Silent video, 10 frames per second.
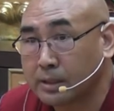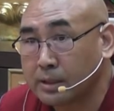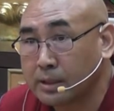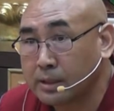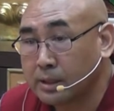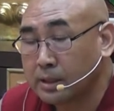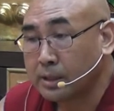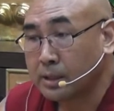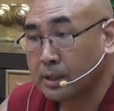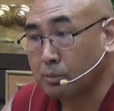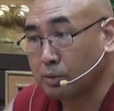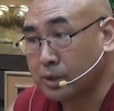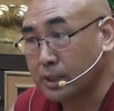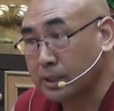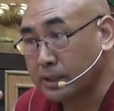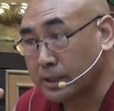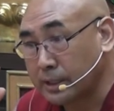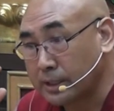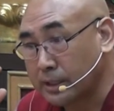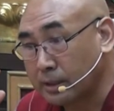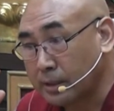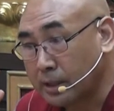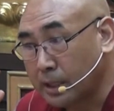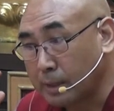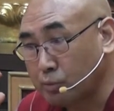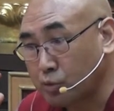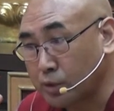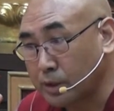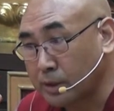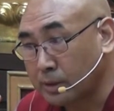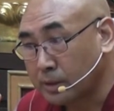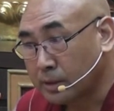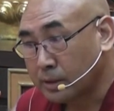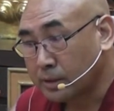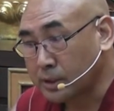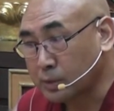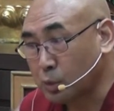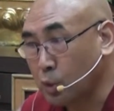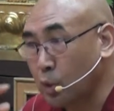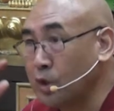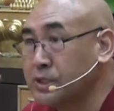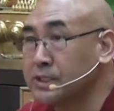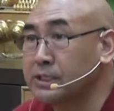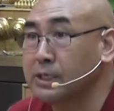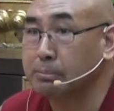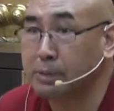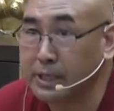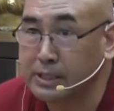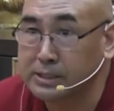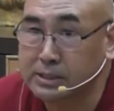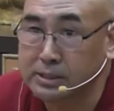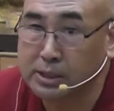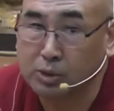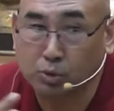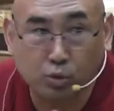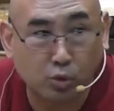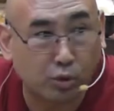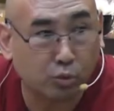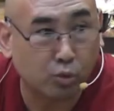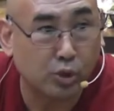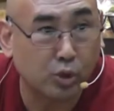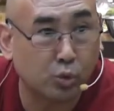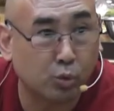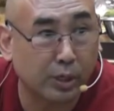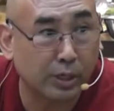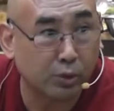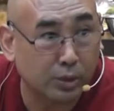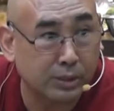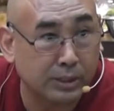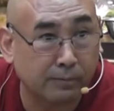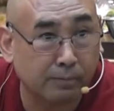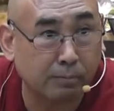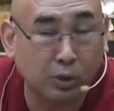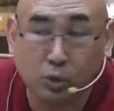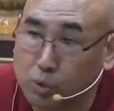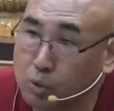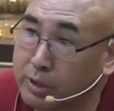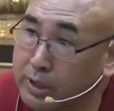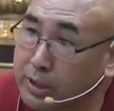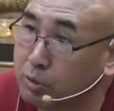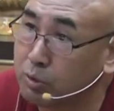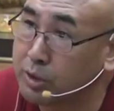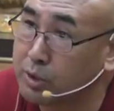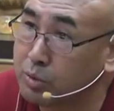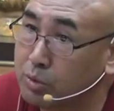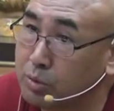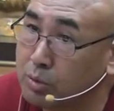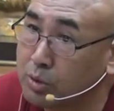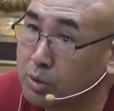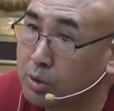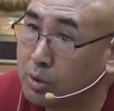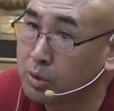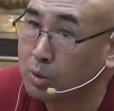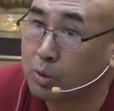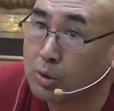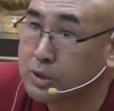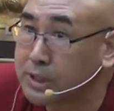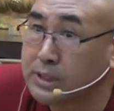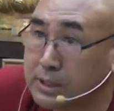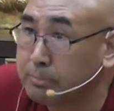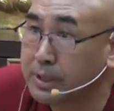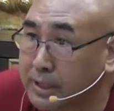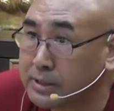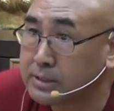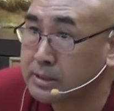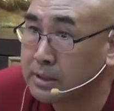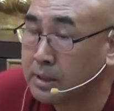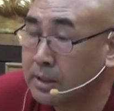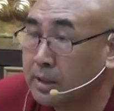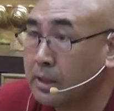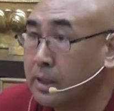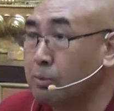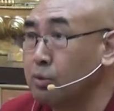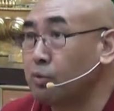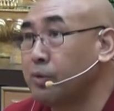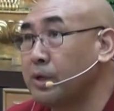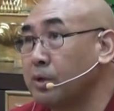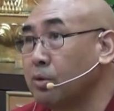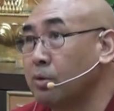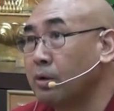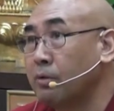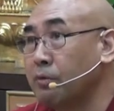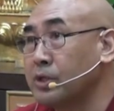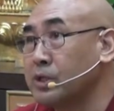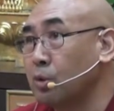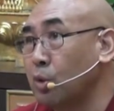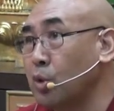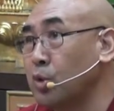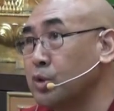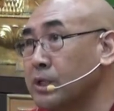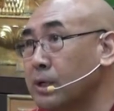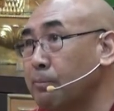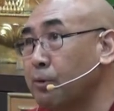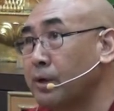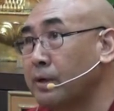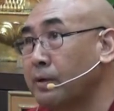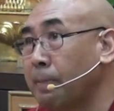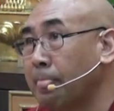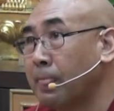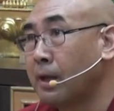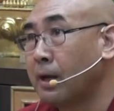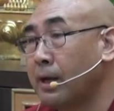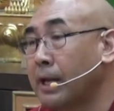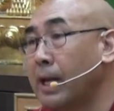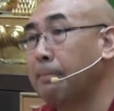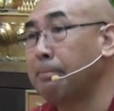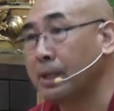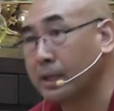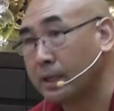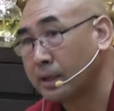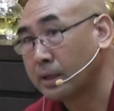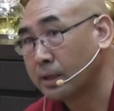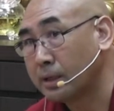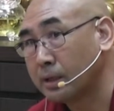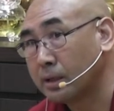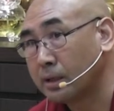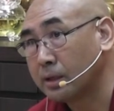Right? If you think, really think, I'm doing this for all sentient beings, then you no need to worry yourself, because you are included into all sentient beings. If you feel, you know, wish all Singaporeans are happy,